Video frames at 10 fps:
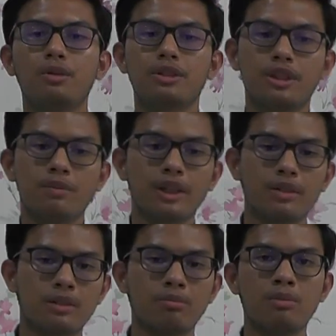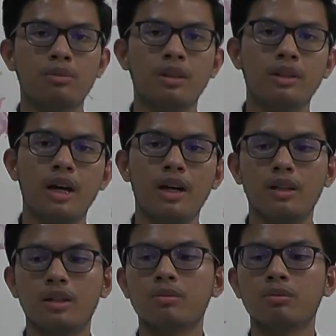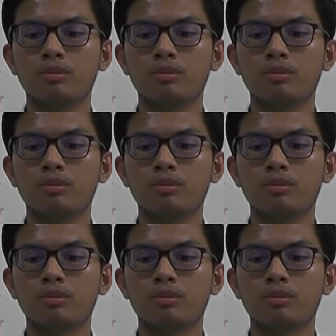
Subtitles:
would sometimes remember that and